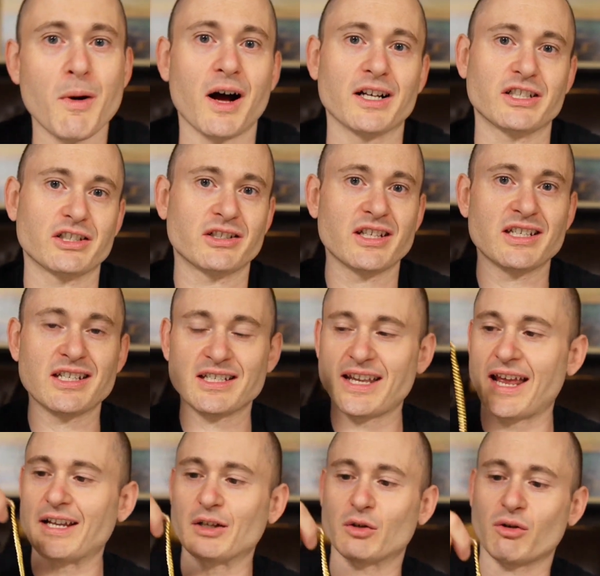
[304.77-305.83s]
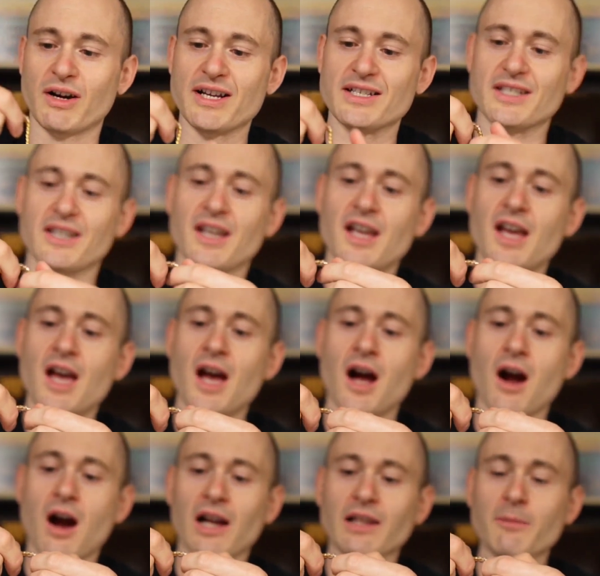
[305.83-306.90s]
much. This is getting crazy.
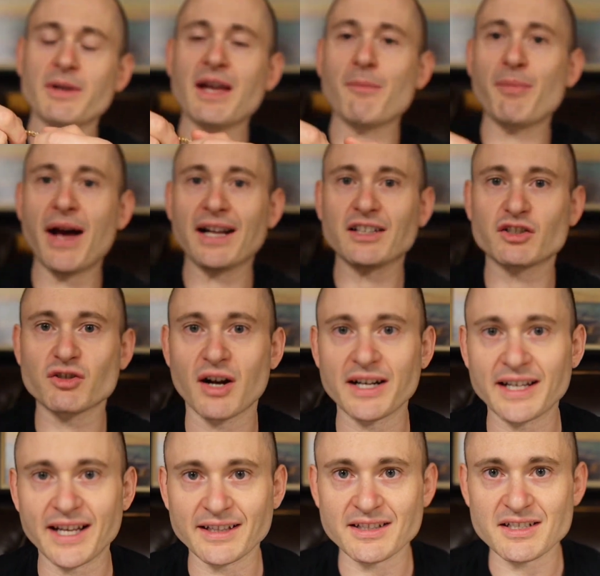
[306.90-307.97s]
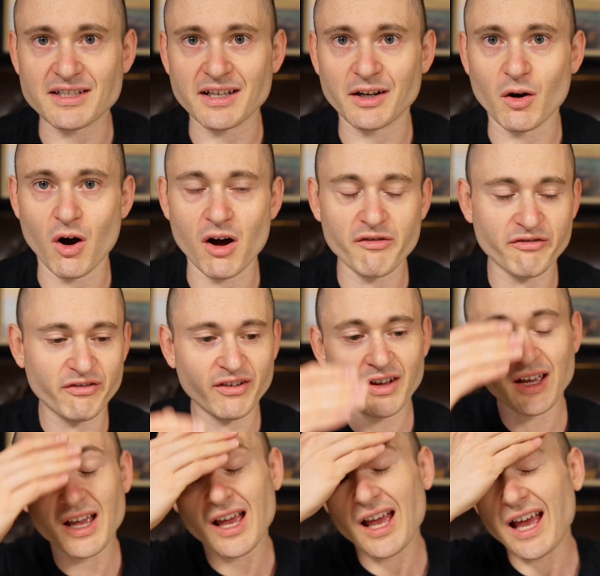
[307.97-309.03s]
All right, let me get back to trying to get this thing off,
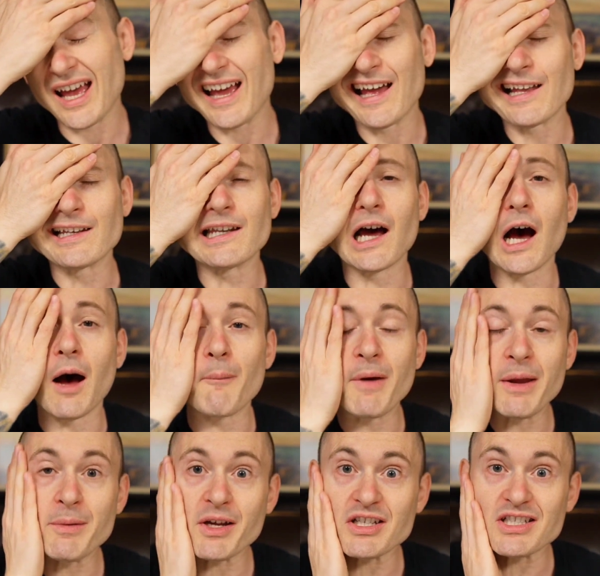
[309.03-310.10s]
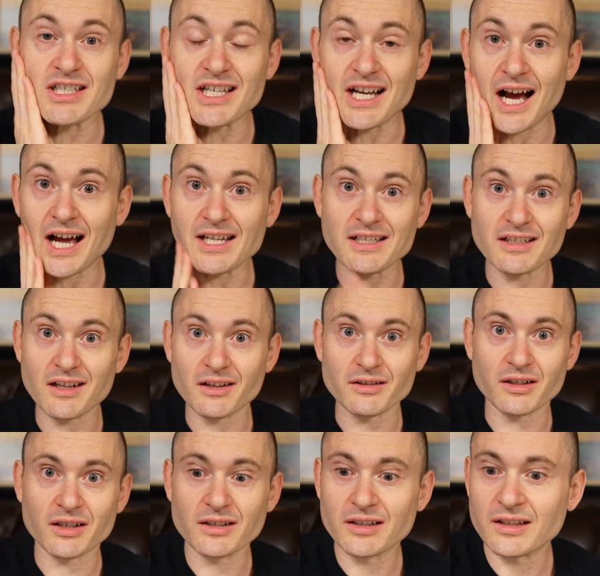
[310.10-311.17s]
and uh, maybe I'll see you guys in
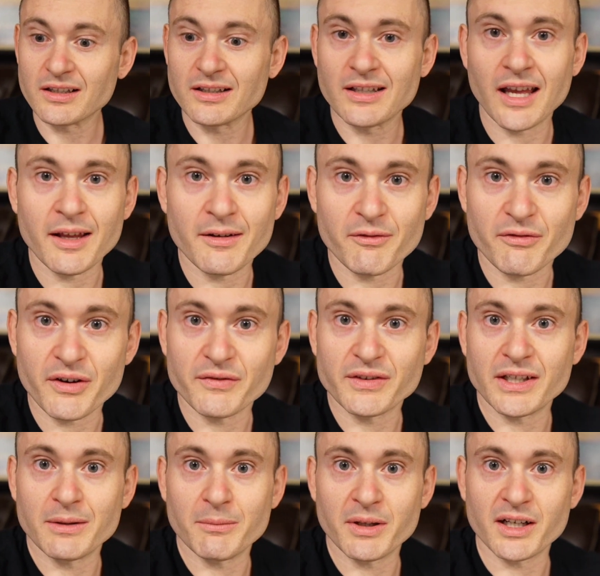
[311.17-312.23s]
another 10 or 15